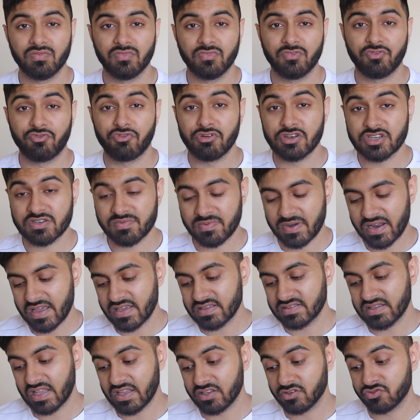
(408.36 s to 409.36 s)
fringe
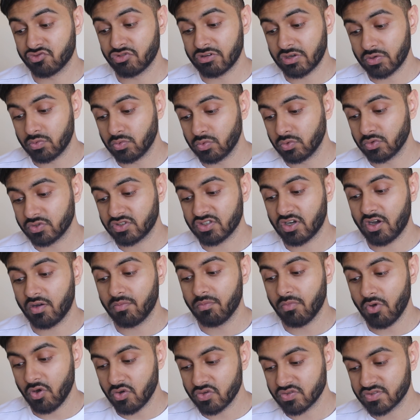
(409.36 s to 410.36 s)
players like Drinkwater,
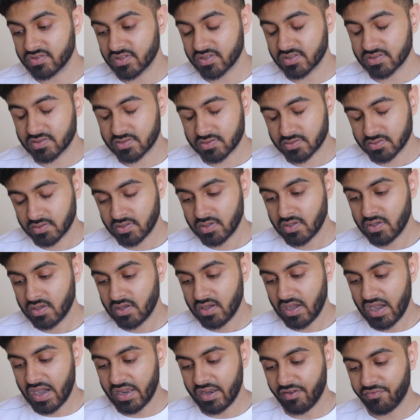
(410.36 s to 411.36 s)
Moses,
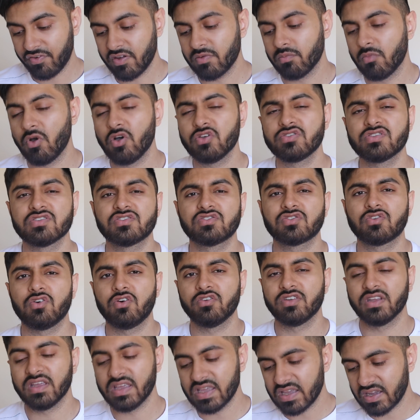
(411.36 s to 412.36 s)
and I think Moses
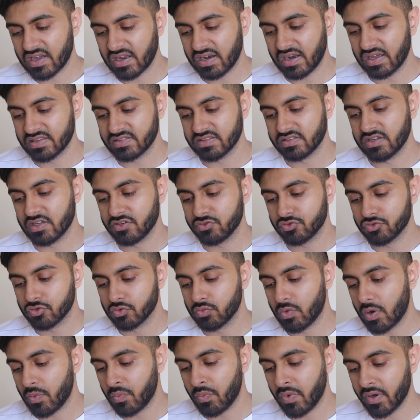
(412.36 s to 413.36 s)
scored an equaliser. They drew
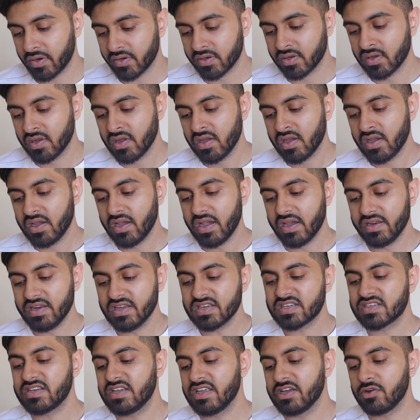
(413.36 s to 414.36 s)
1-1.
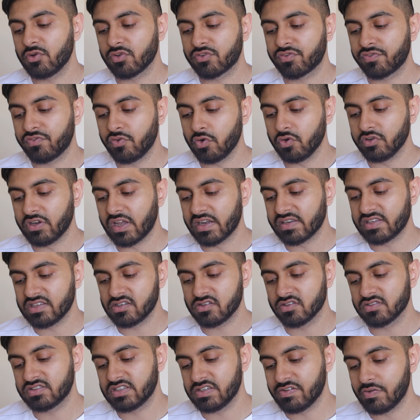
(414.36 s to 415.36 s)
Initially, it was thought that
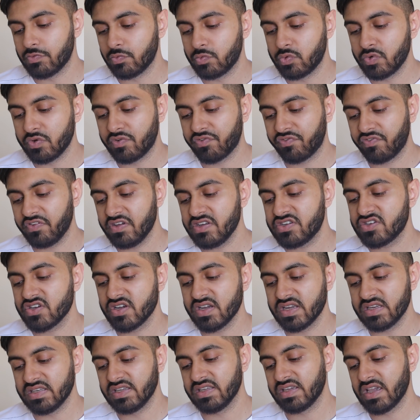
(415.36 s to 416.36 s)
Thiago Silva would feature
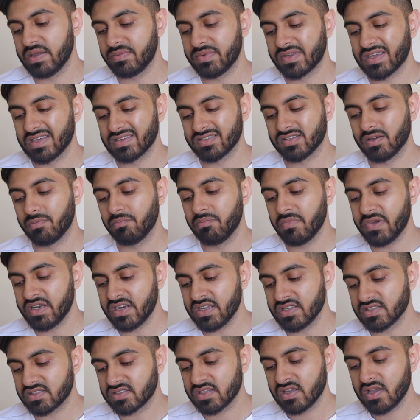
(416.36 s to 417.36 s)
in the game to get some
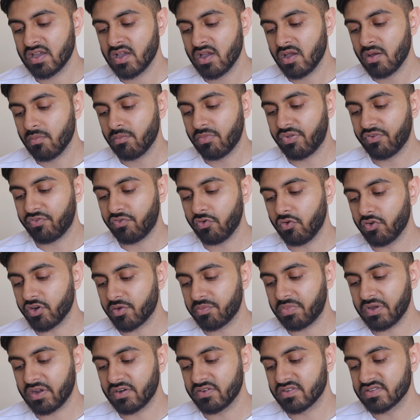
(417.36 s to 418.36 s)
minutes before
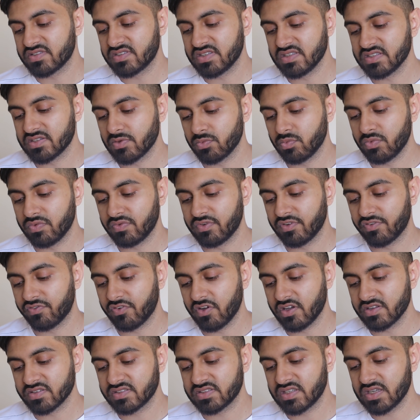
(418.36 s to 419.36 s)
the beginning of the season with the
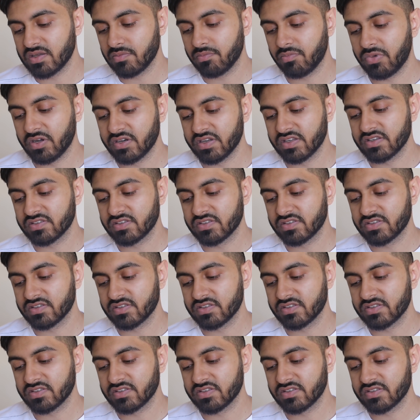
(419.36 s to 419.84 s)
first team, but